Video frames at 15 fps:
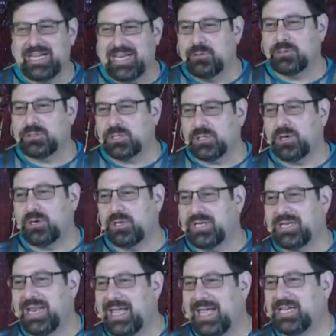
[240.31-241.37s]
he was going to go to the
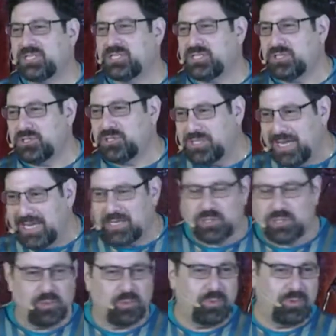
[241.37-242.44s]
nice,
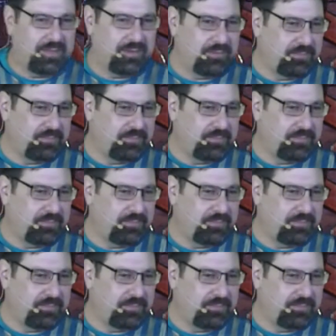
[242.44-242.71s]
gentle one